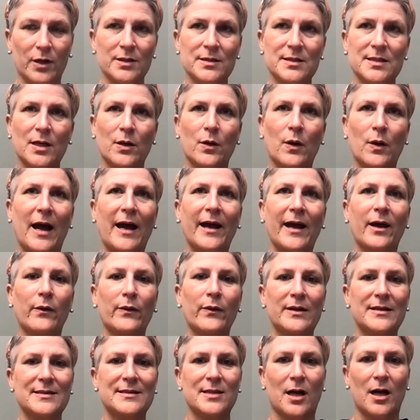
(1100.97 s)
And so I
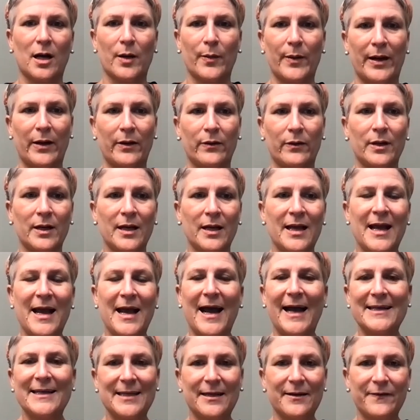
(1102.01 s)
always talk about
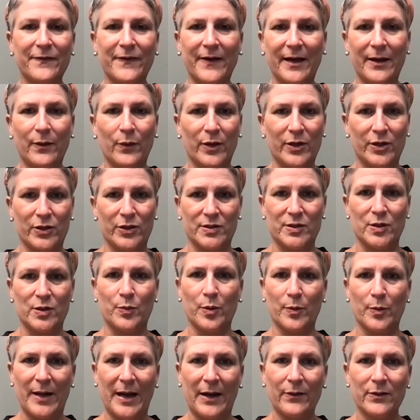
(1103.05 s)
identifying what your
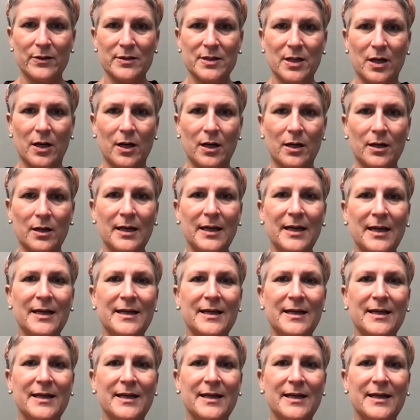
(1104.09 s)
superpowers are,